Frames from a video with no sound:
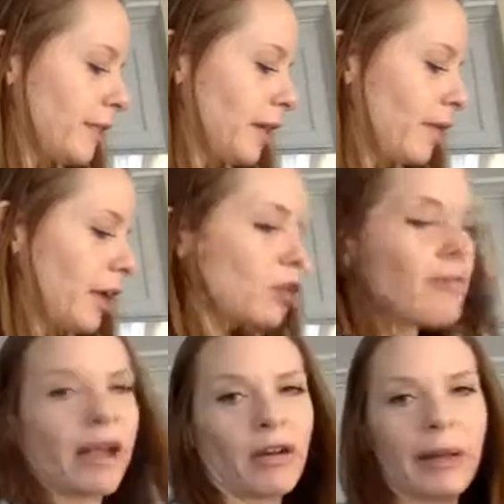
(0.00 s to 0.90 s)
in there that you
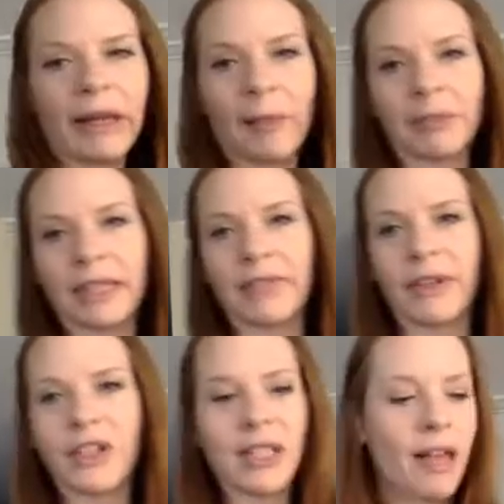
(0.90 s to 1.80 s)
may or may not believe
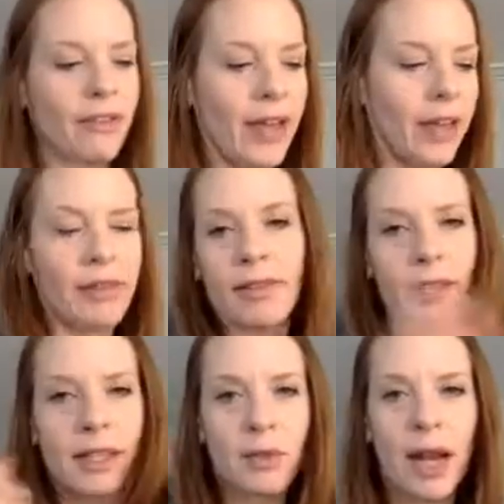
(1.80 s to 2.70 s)
in. Just have faith.
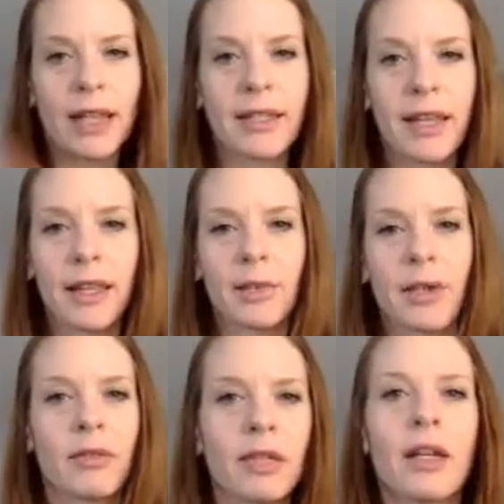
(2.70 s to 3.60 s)
That's what I say. That's
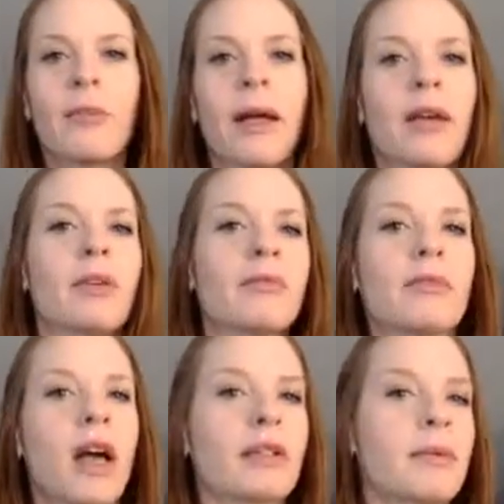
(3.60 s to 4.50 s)
what, you know, Becca
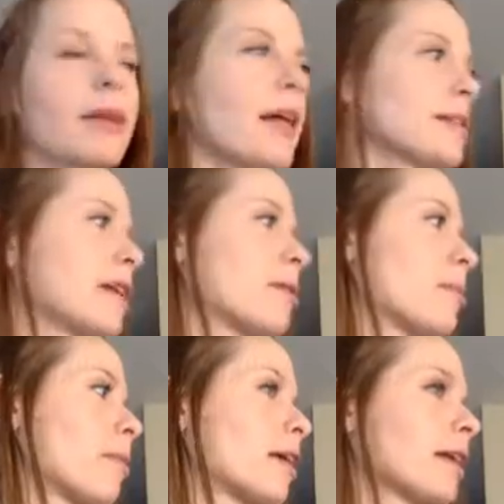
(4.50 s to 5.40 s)
talked about last night on our
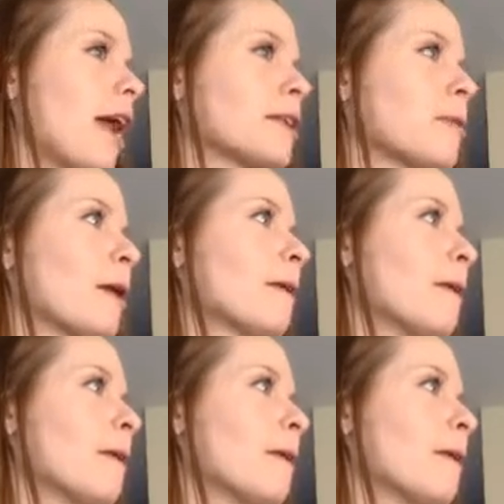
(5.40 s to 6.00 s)
podcast. But